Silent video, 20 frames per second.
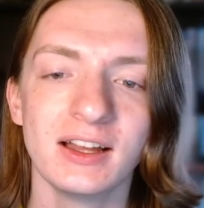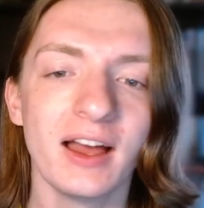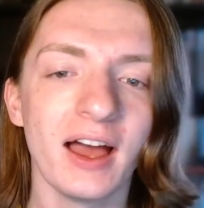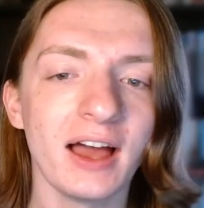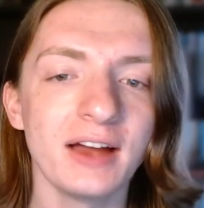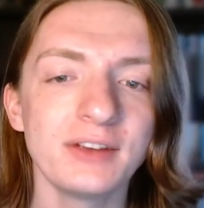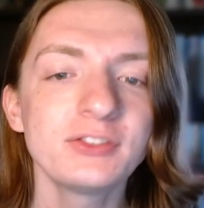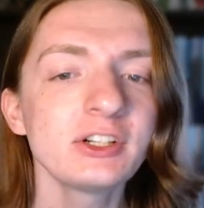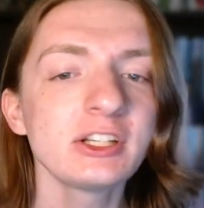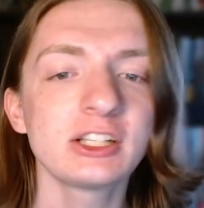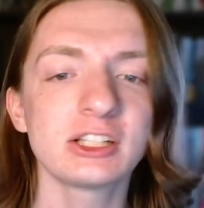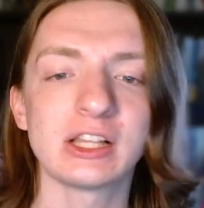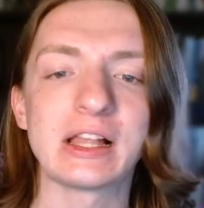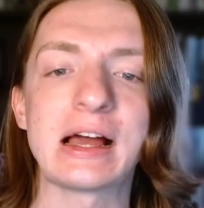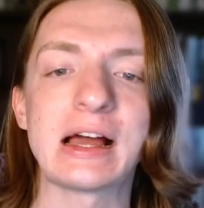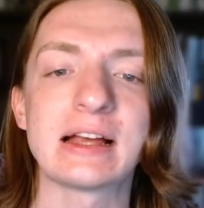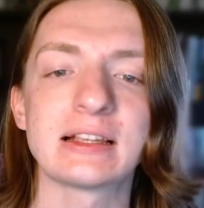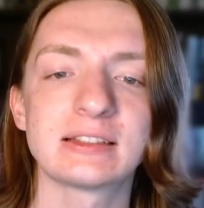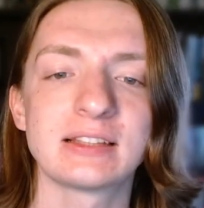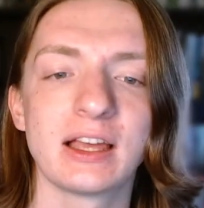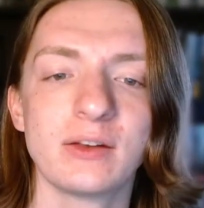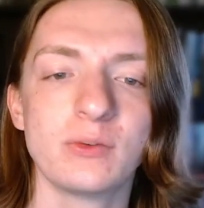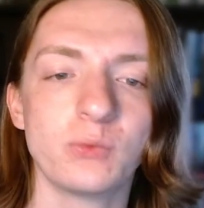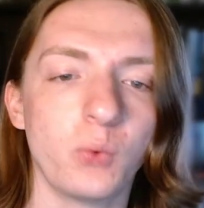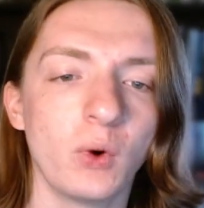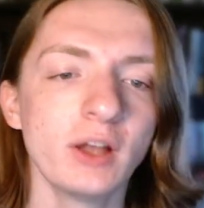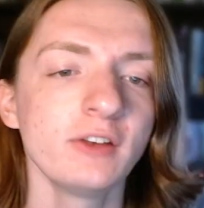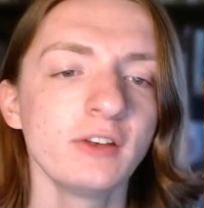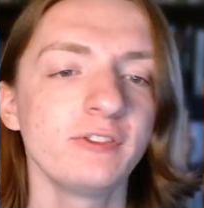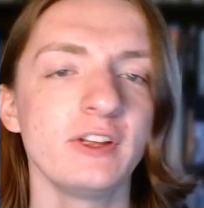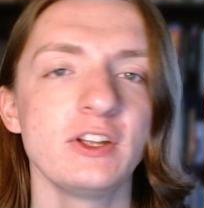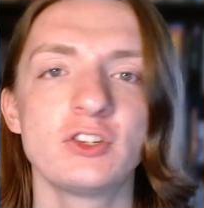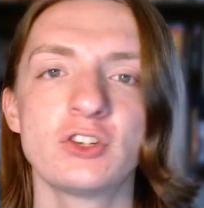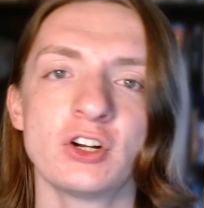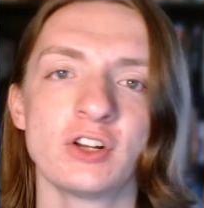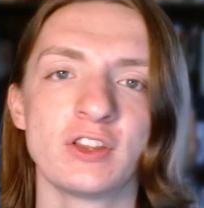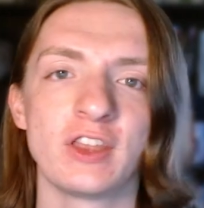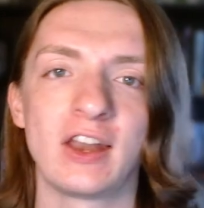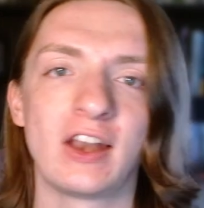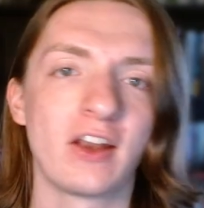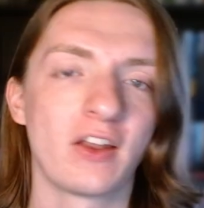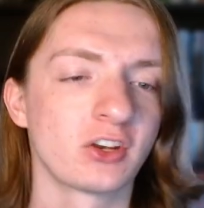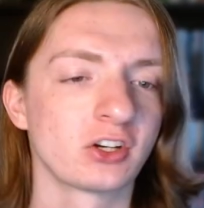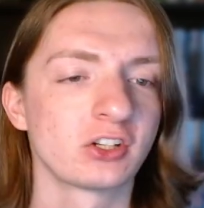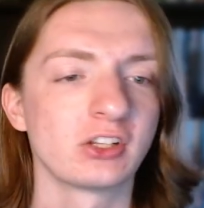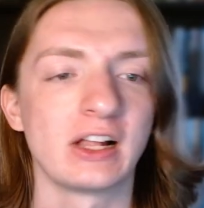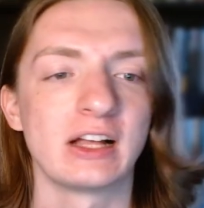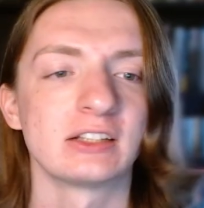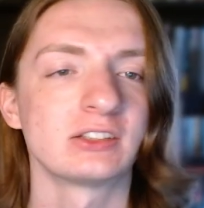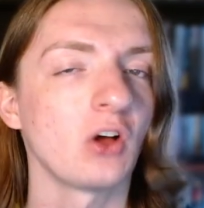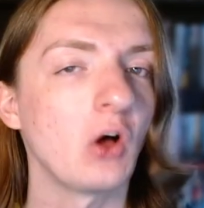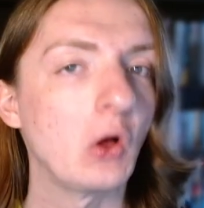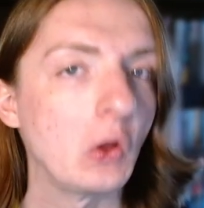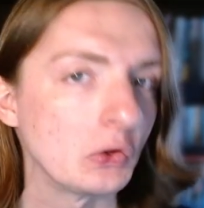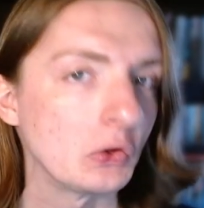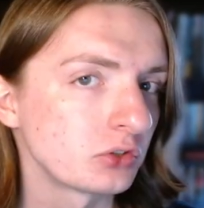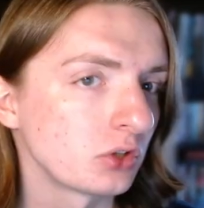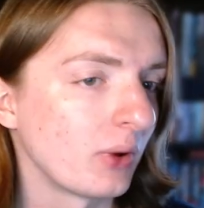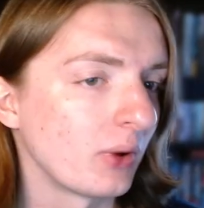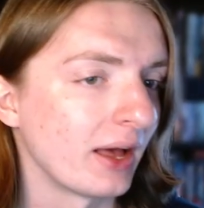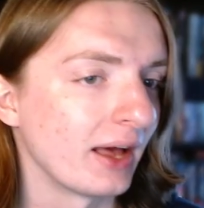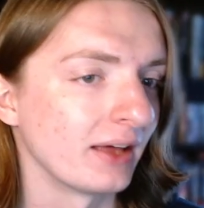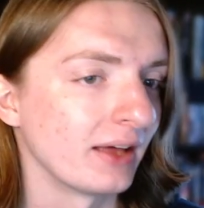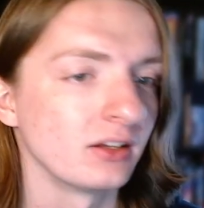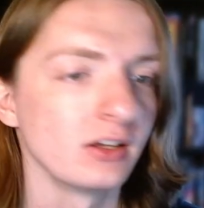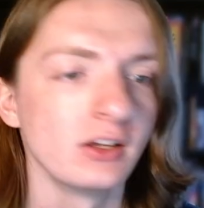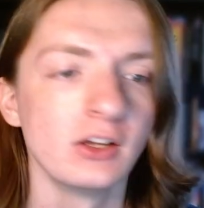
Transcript: Every class had one feature that another class also had,